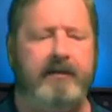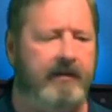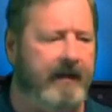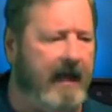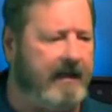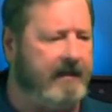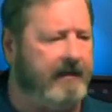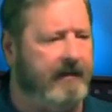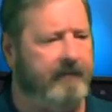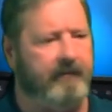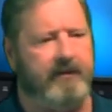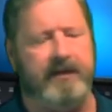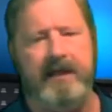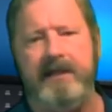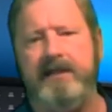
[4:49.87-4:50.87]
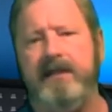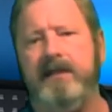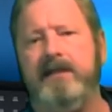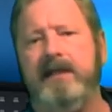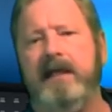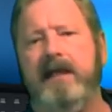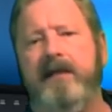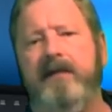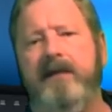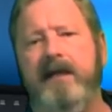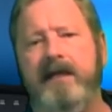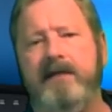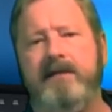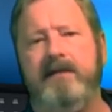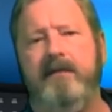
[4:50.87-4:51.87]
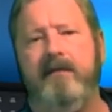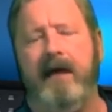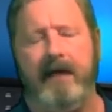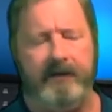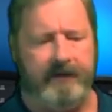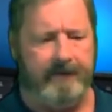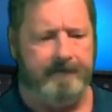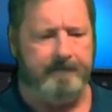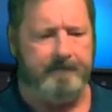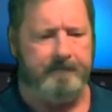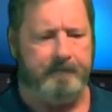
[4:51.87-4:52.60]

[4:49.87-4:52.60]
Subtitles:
So that's the resistance in this direction.